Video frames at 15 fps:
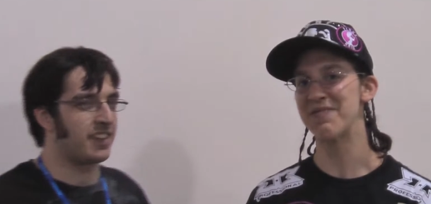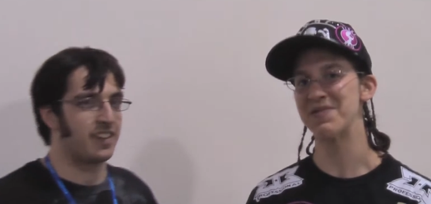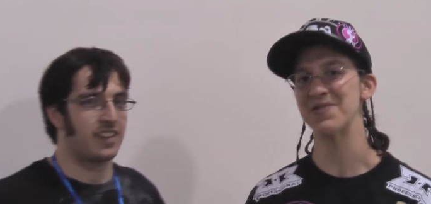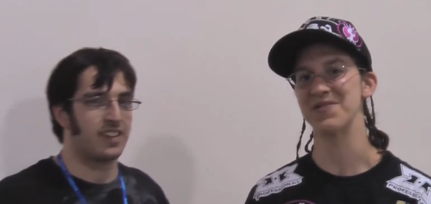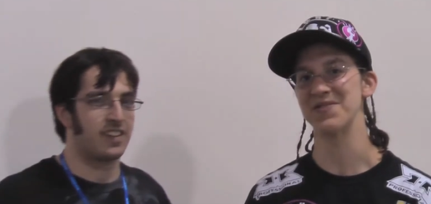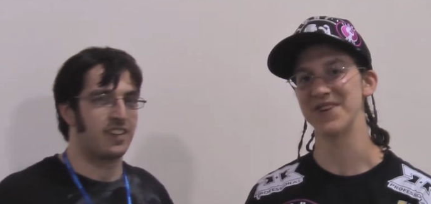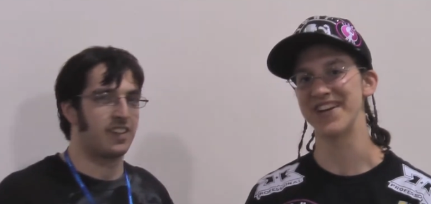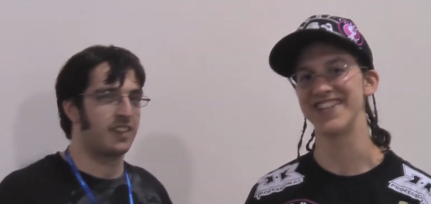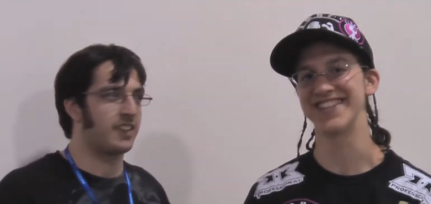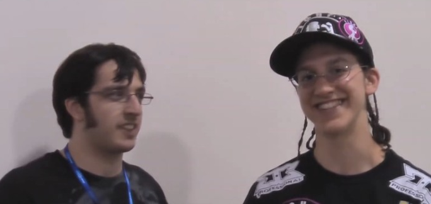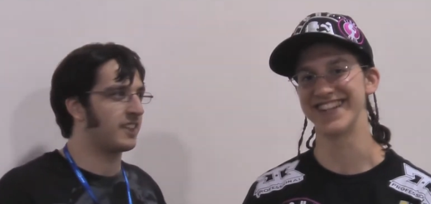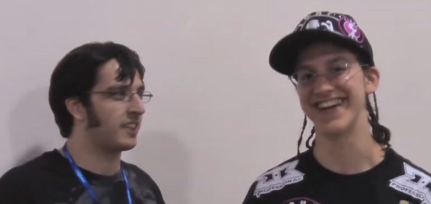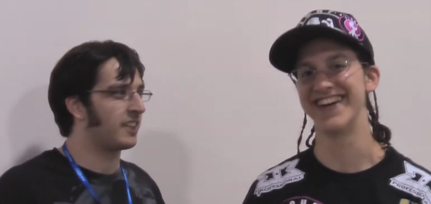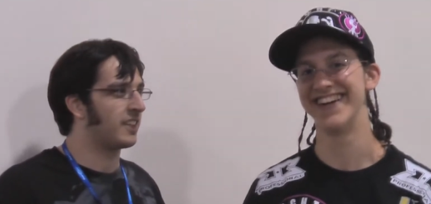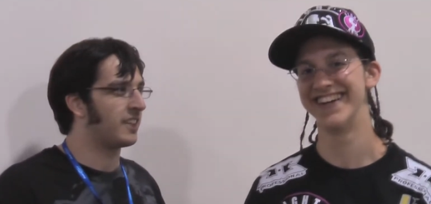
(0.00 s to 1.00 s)
Speaker 1: happy with the way it
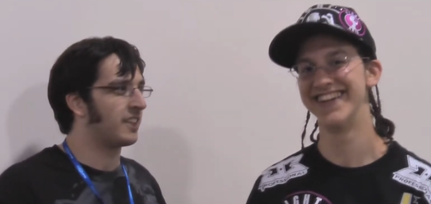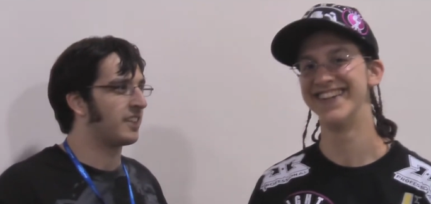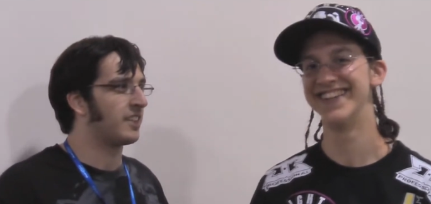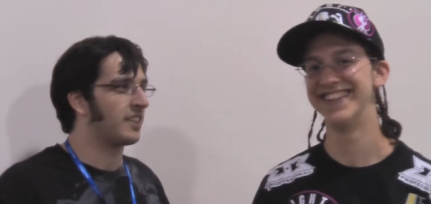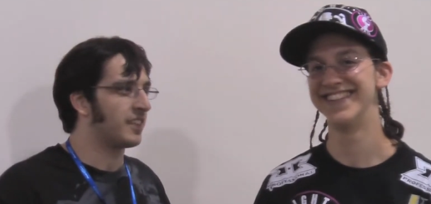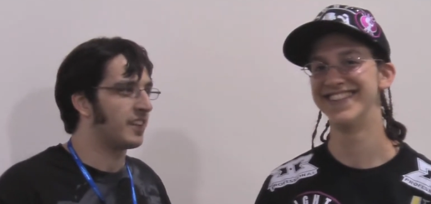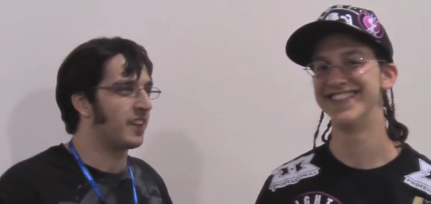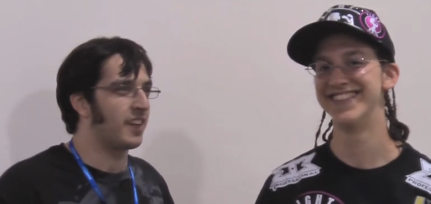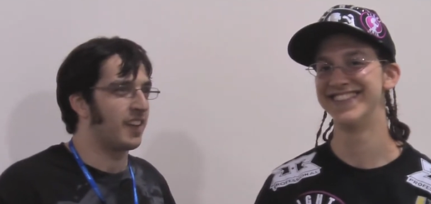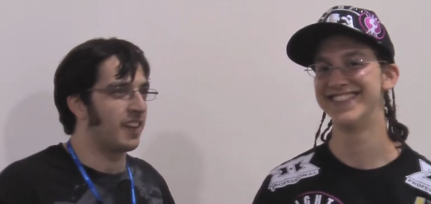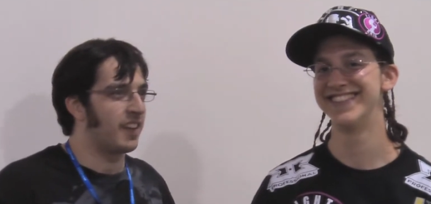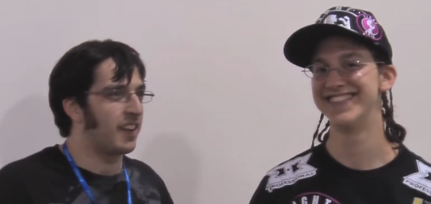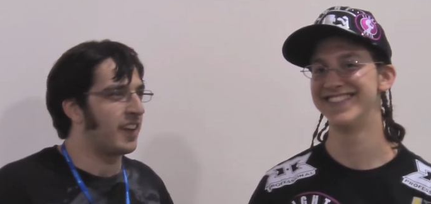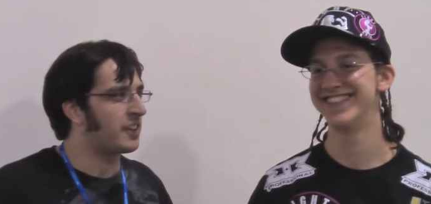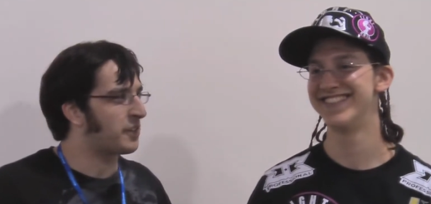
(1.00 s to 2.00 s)
turned out.
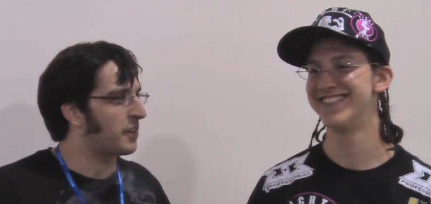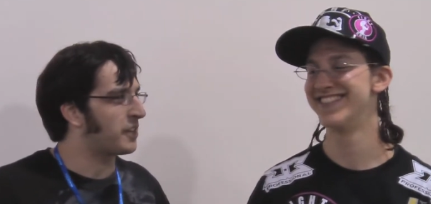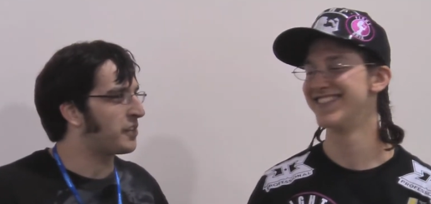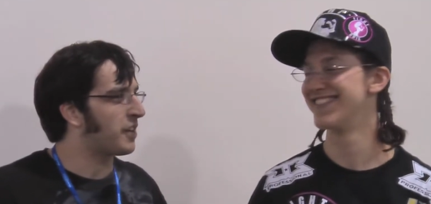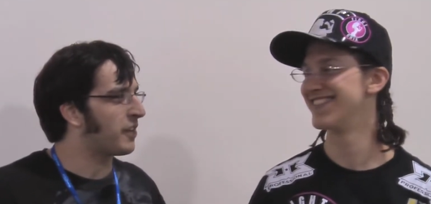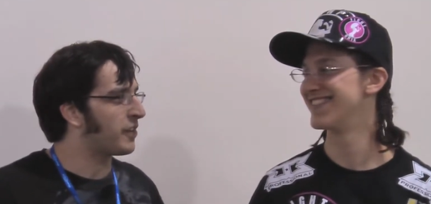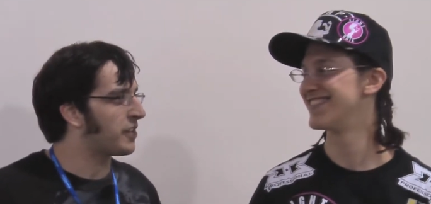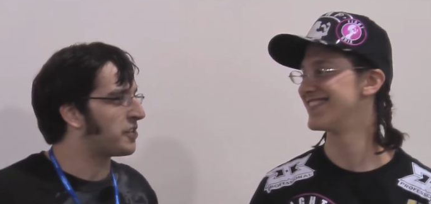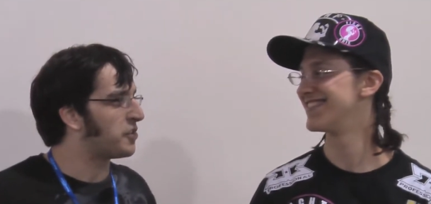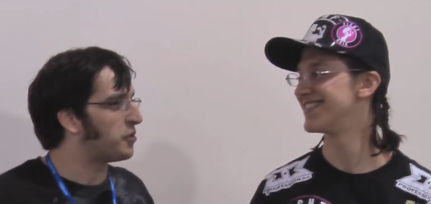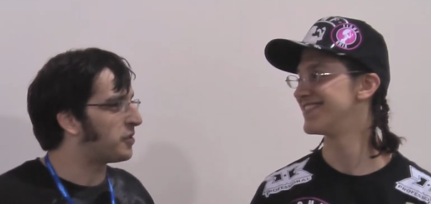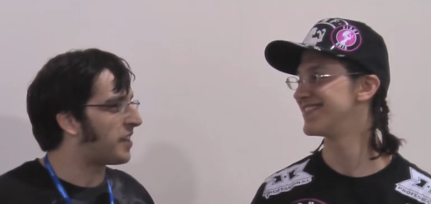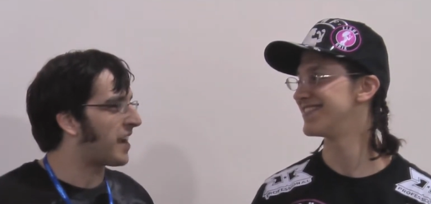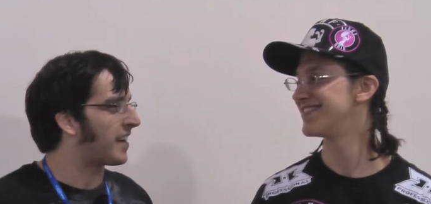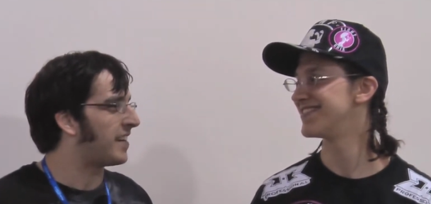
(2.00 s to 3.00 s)
Yes, right, you say all these
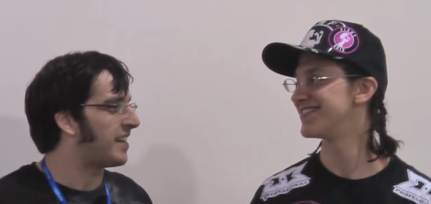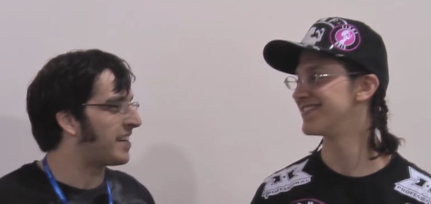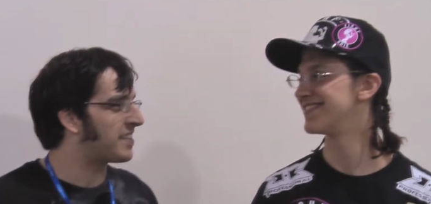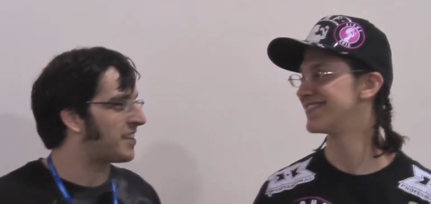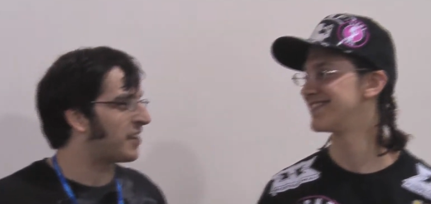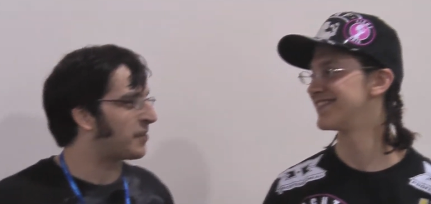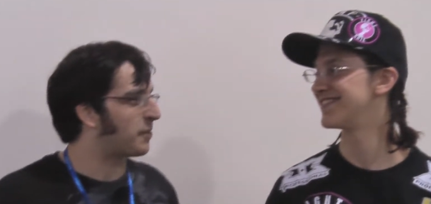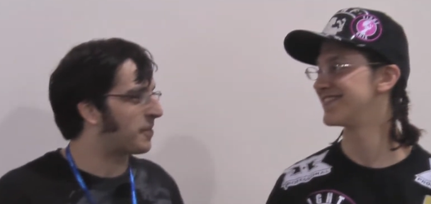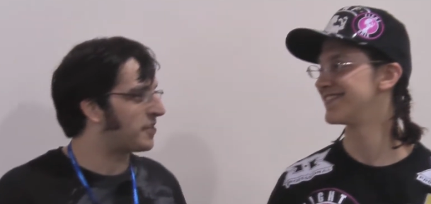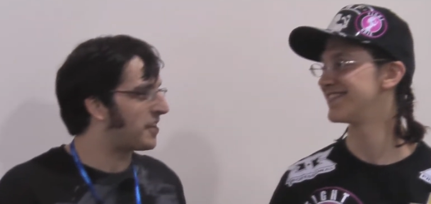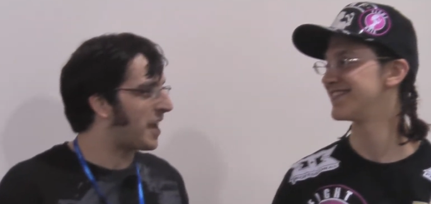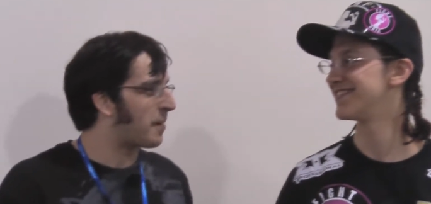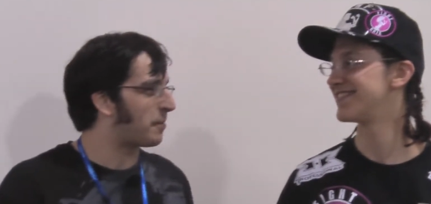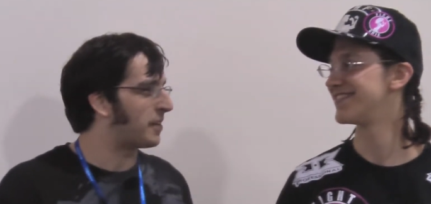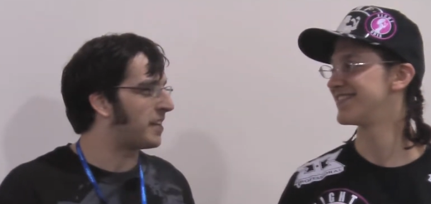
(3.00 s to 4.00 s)
new techniques now for the
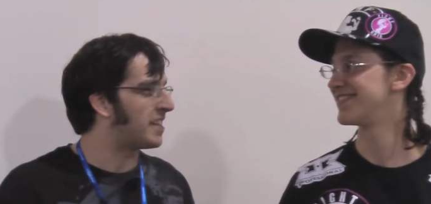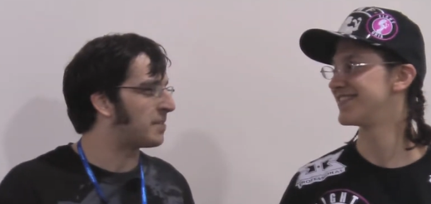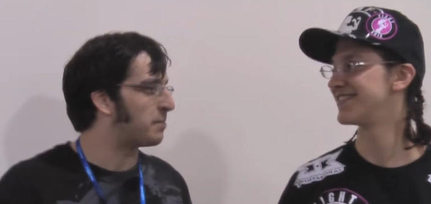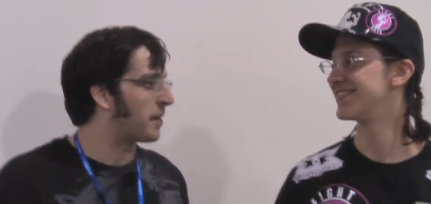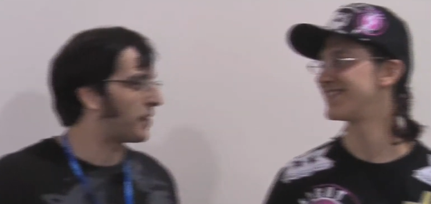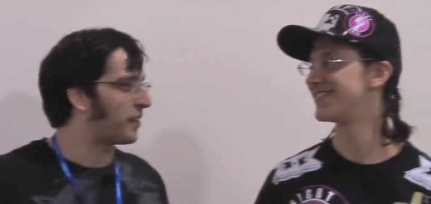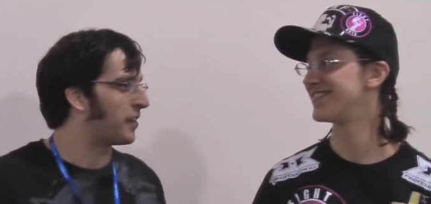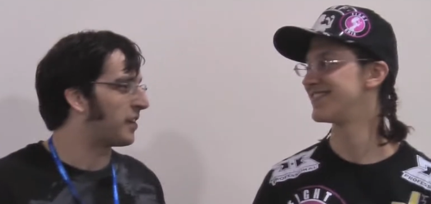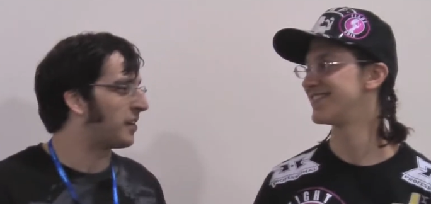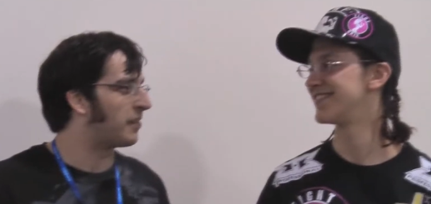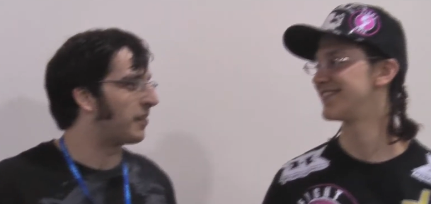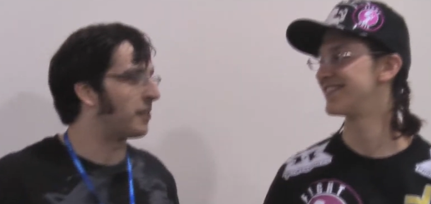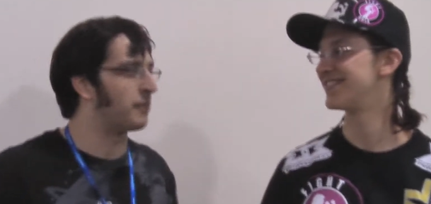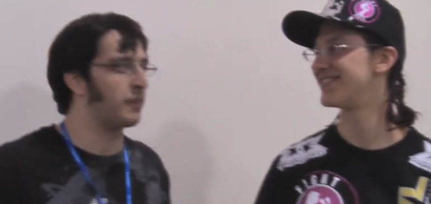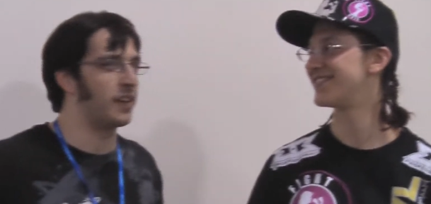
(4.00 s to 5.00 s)
Japanese method
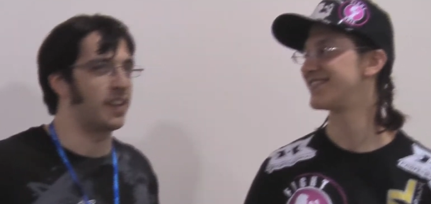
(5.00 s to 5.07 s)
of,